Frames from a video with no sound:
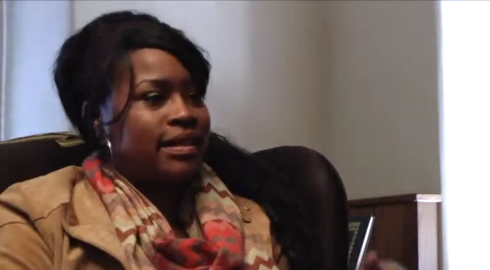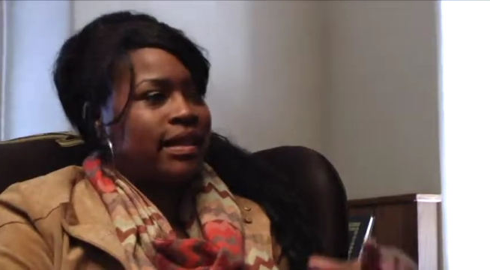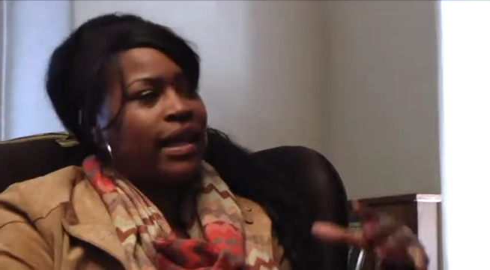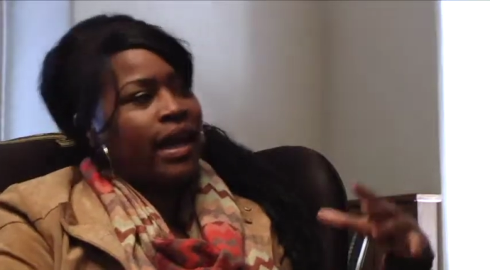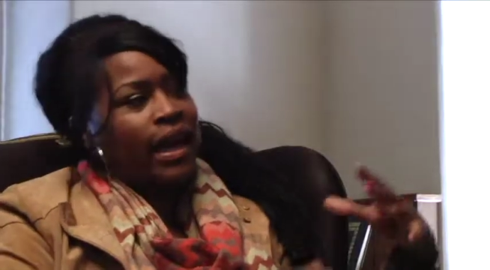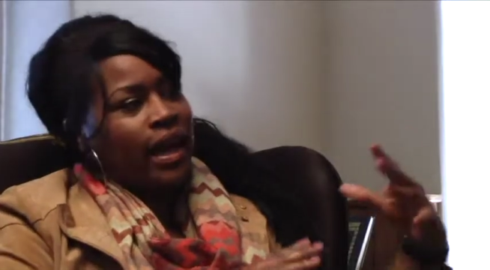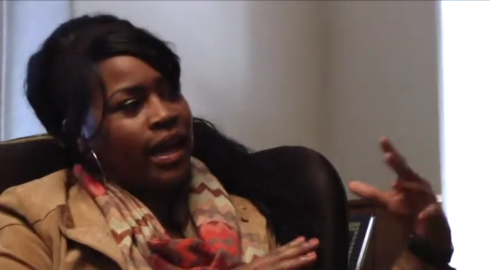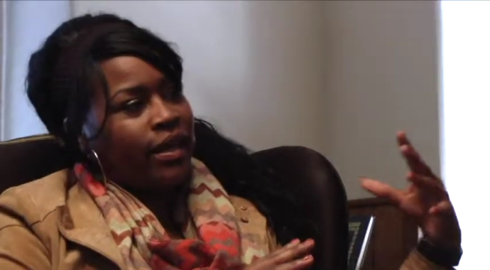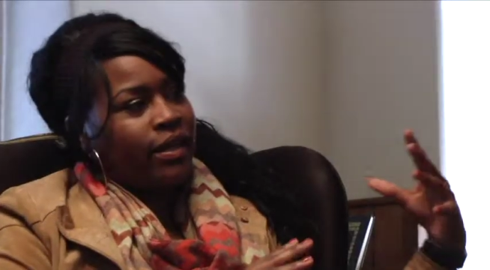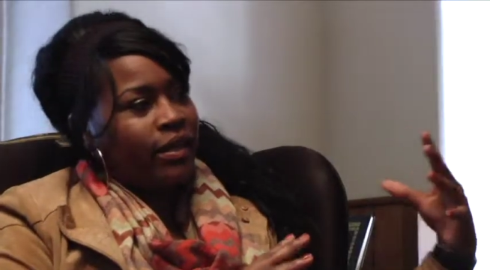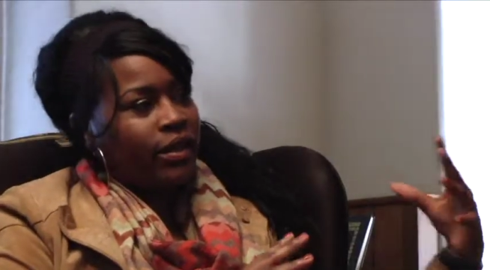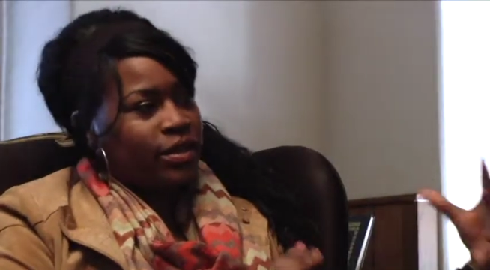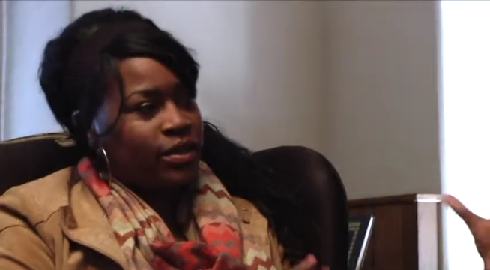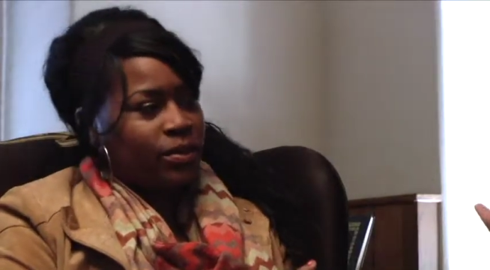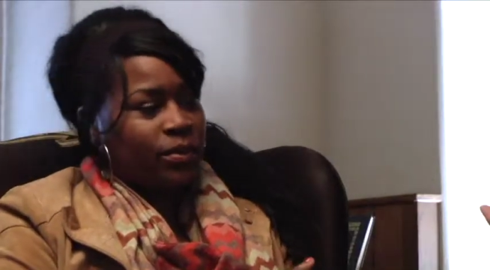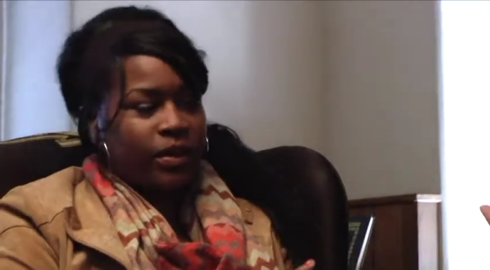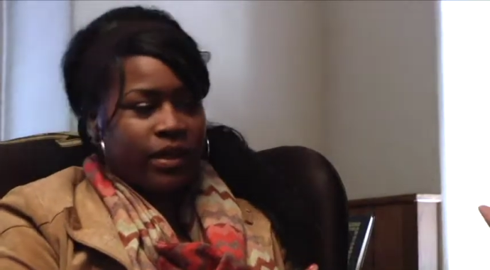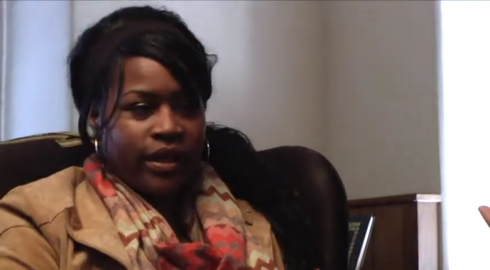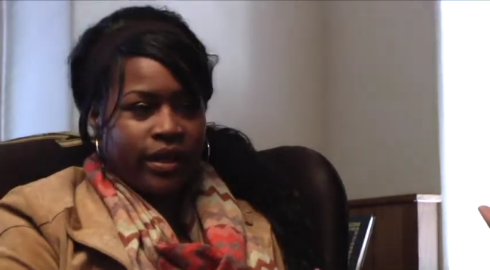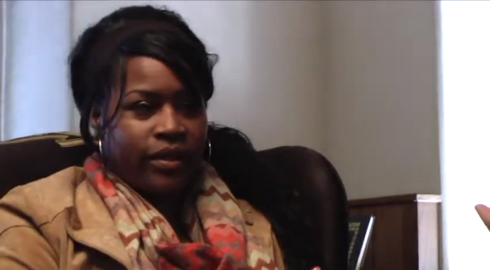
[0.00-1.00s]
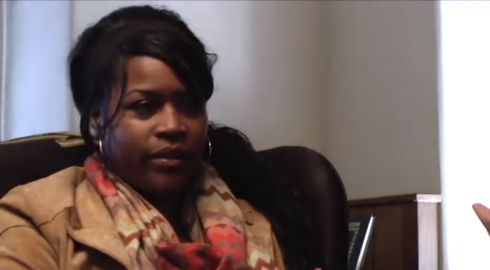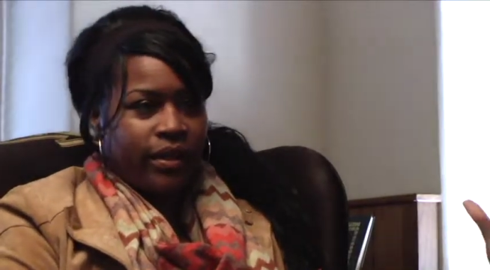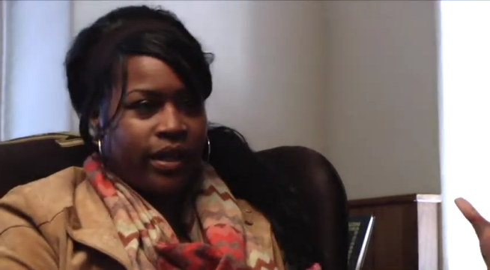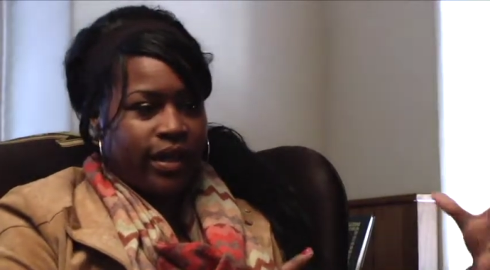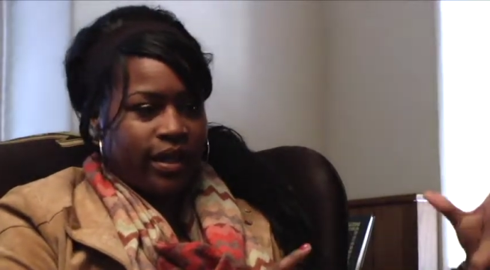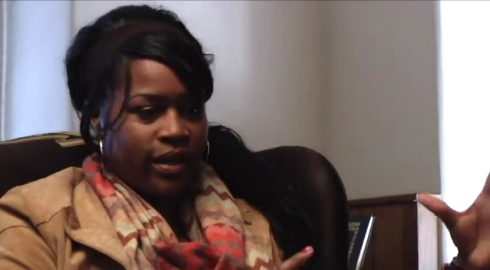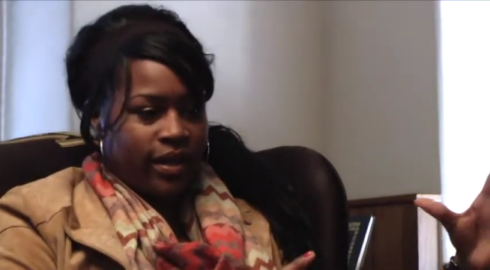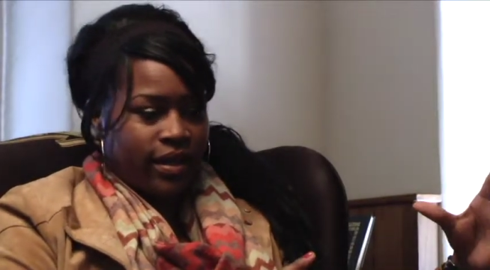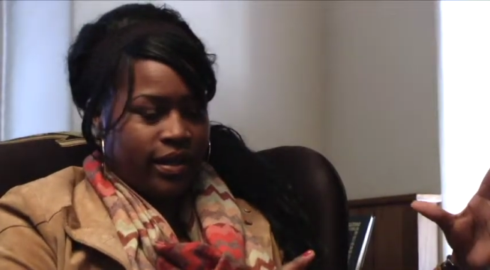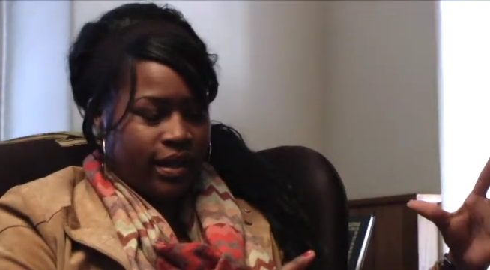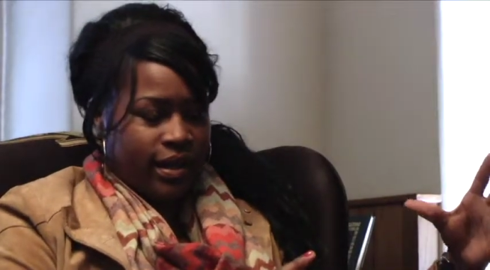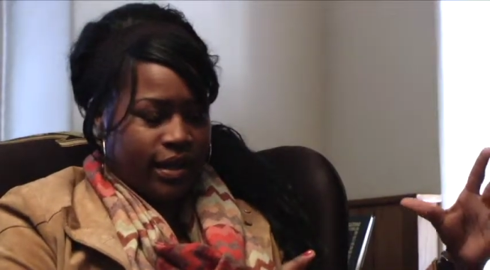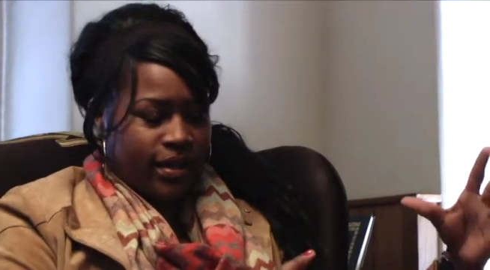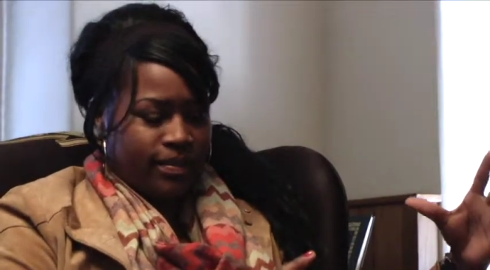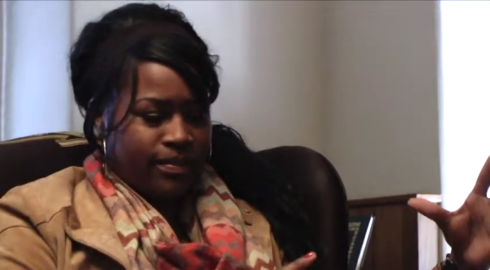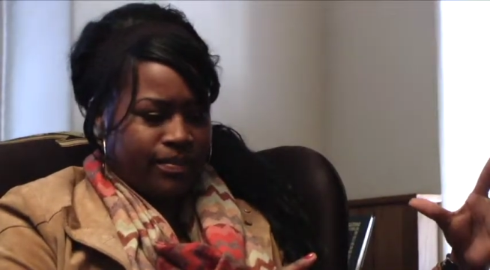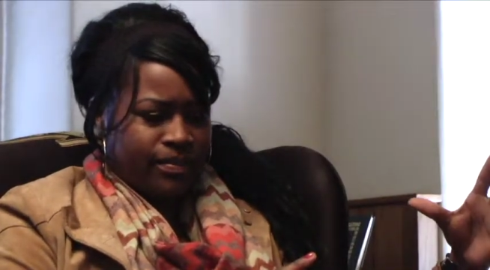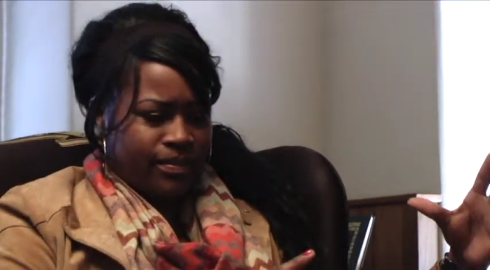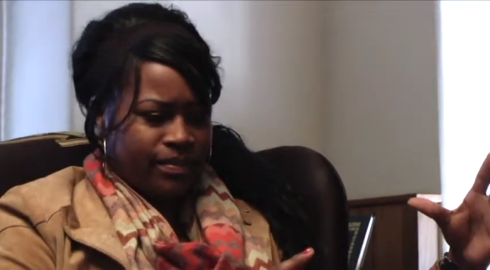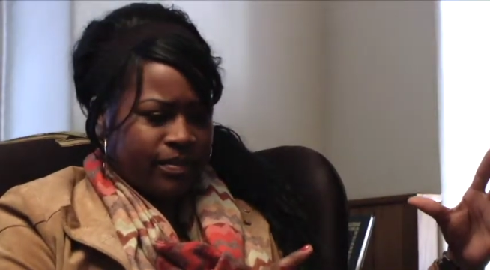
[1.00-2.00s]
is, yeah, it looks really great
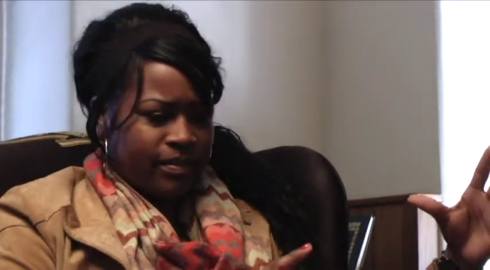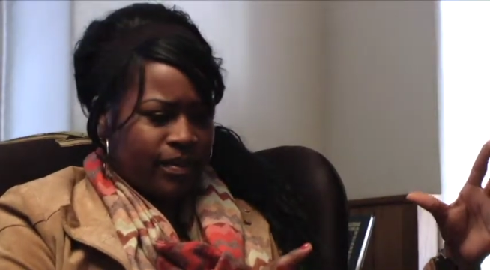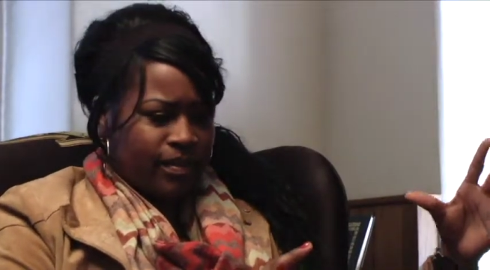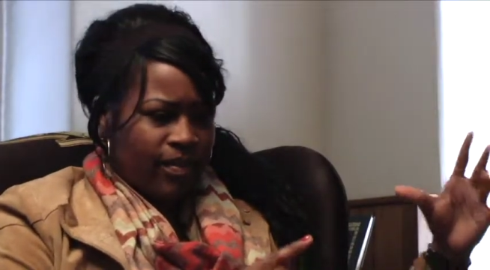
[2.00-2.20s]
on